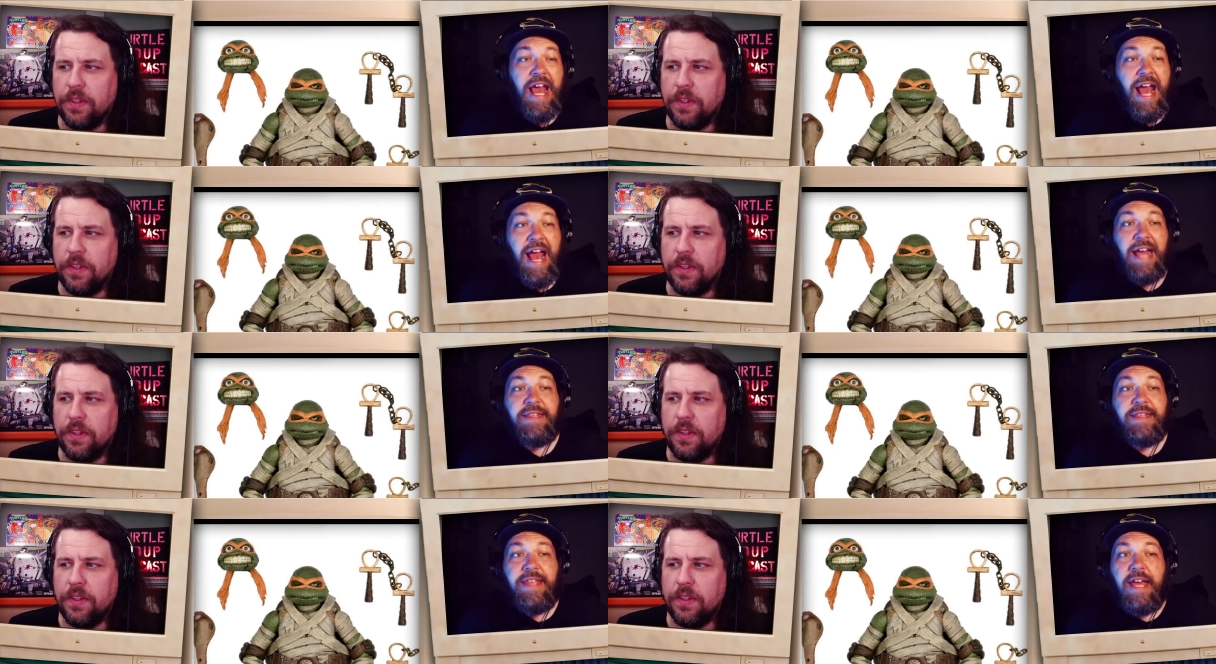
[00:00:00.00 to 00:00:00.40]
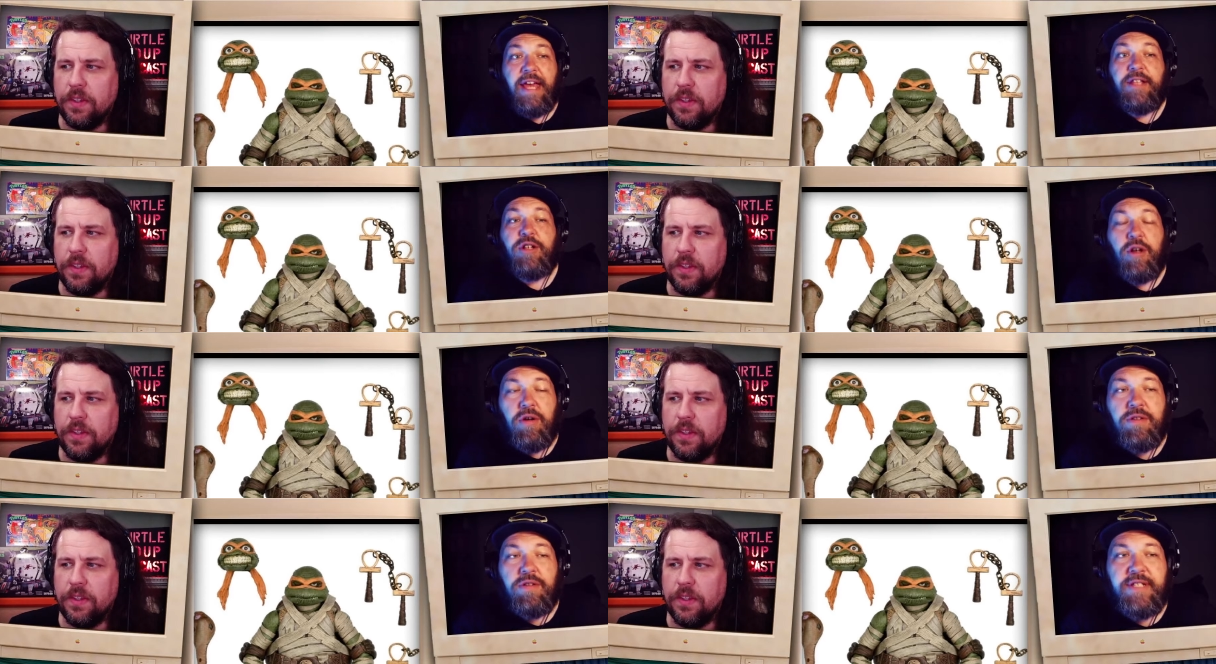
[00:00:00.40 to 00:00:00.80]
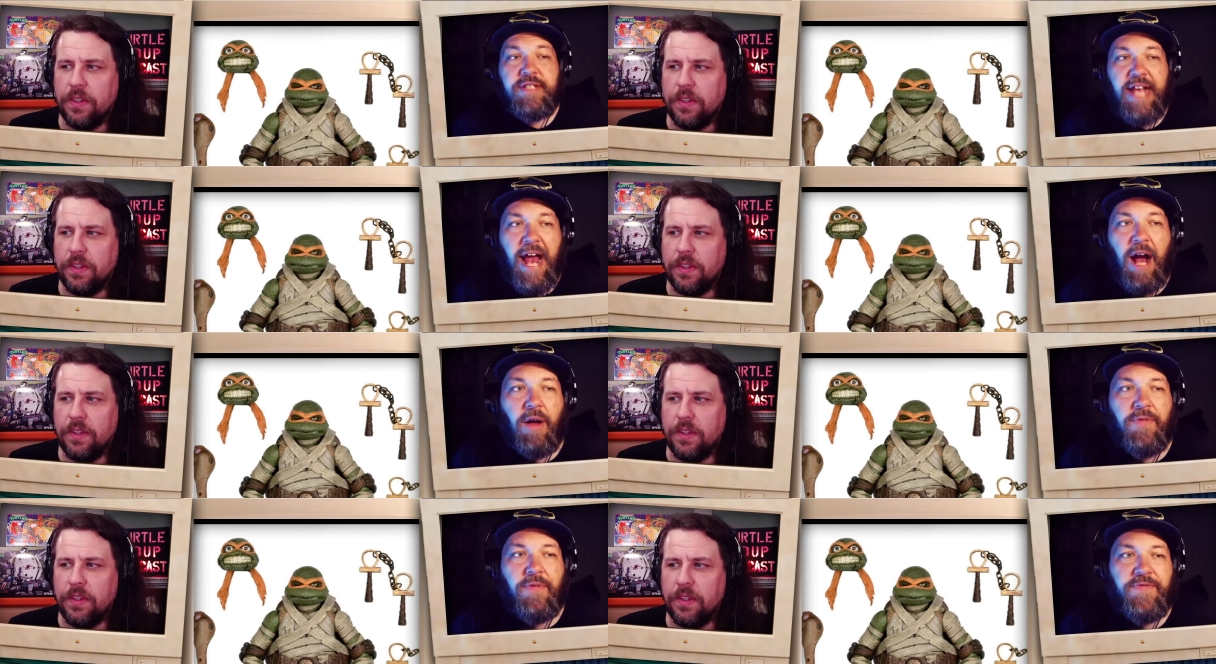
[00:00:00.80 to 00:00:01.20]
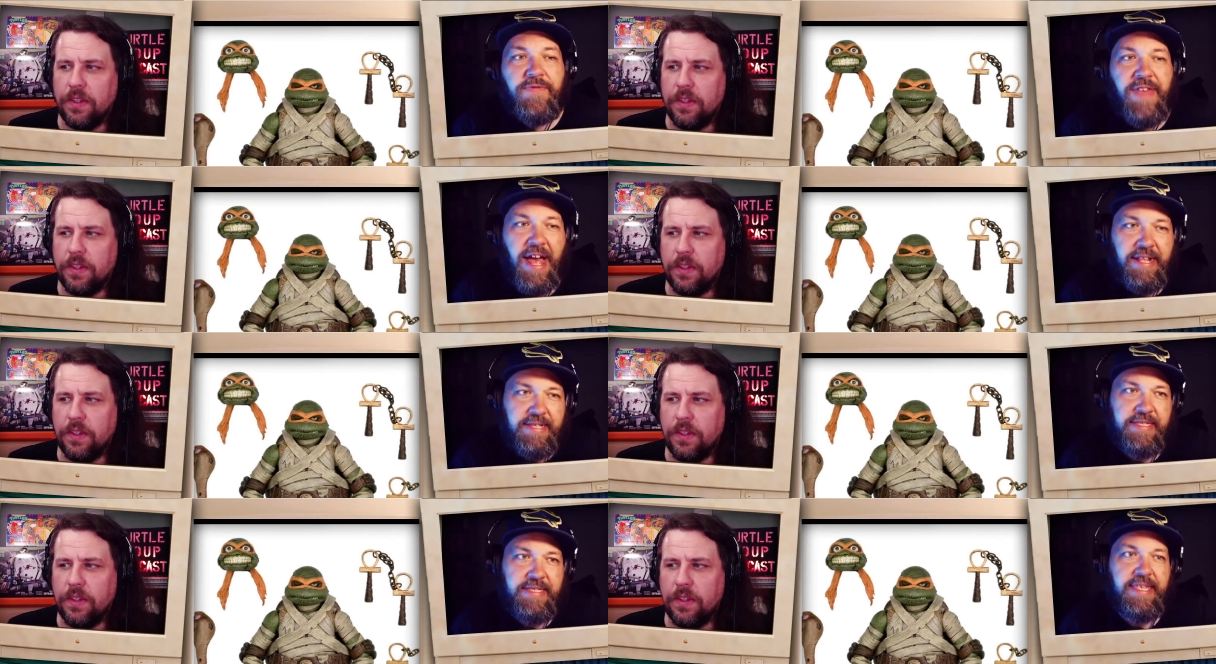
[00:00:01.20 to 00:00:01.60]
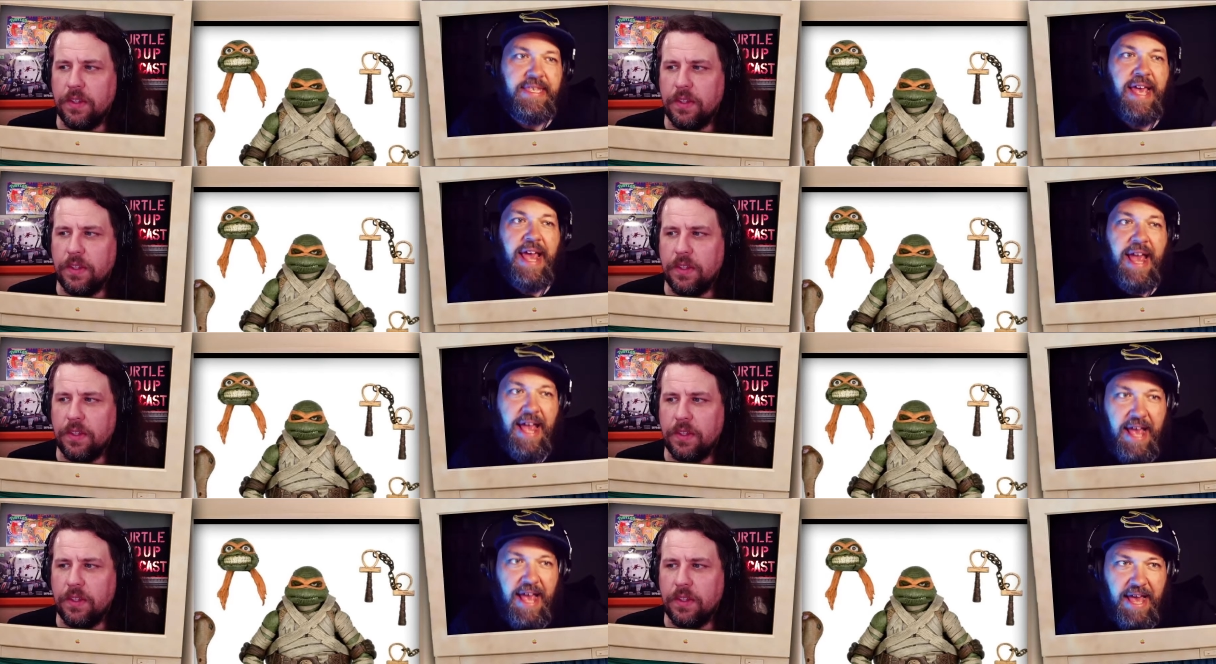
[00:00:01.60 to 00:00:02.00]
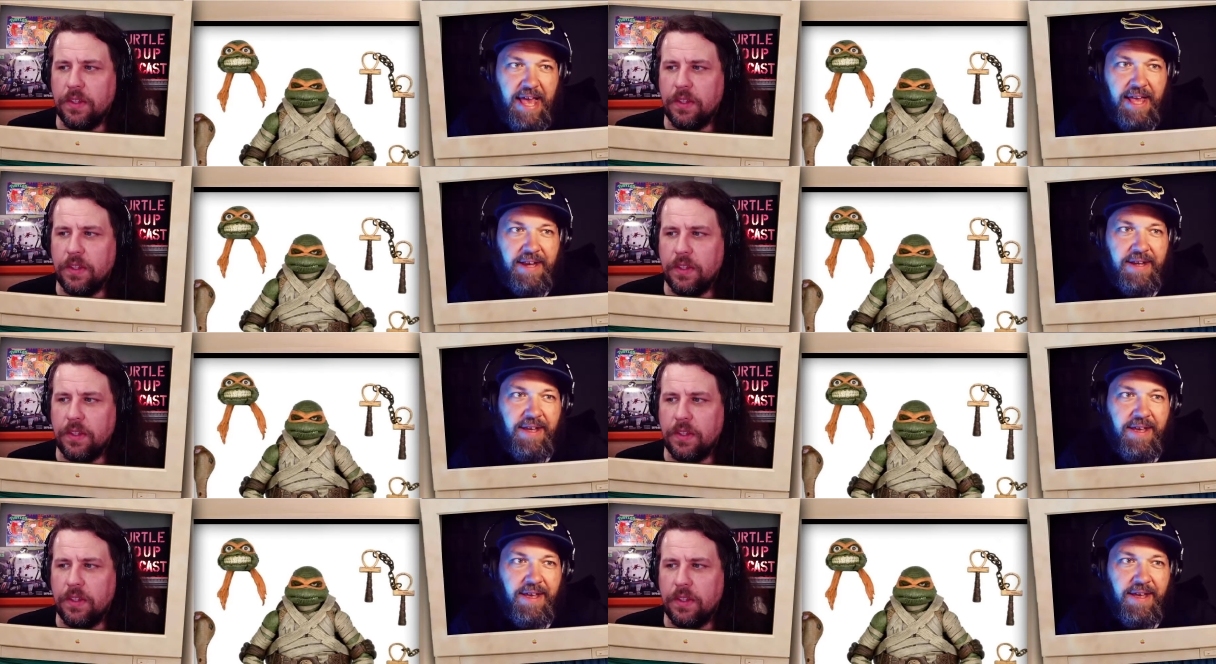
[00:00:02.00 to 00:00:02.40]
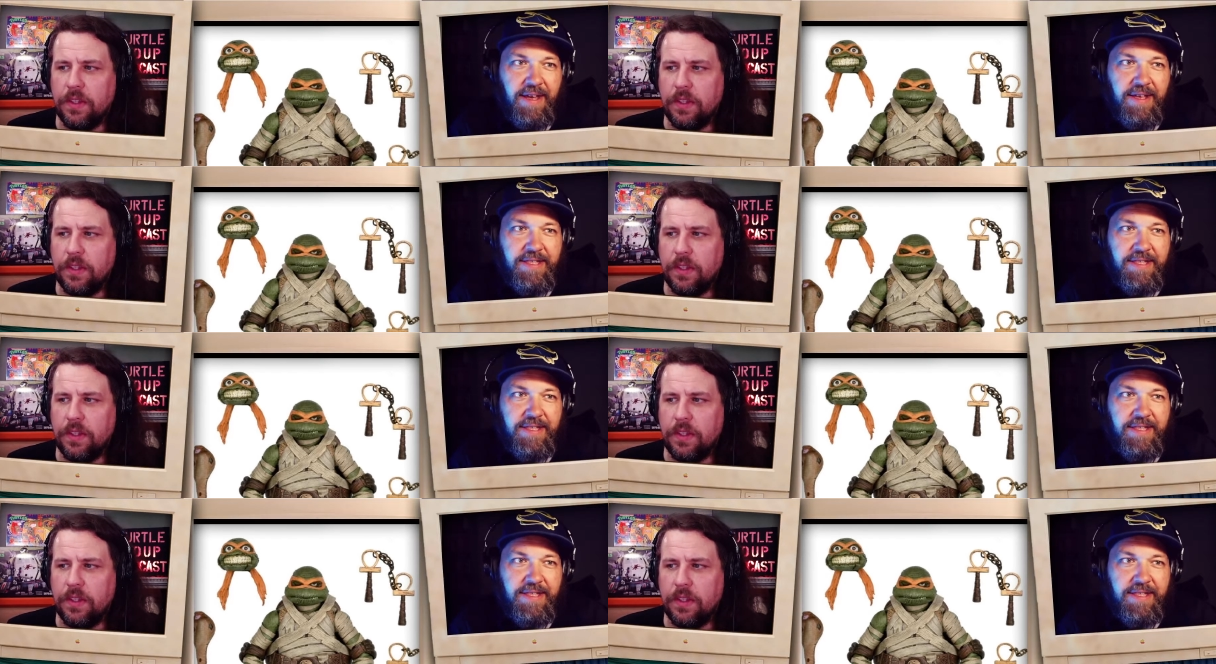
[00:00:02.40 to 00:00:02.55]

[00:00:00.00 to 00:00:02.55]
Speaker 1: And it turns out that's the head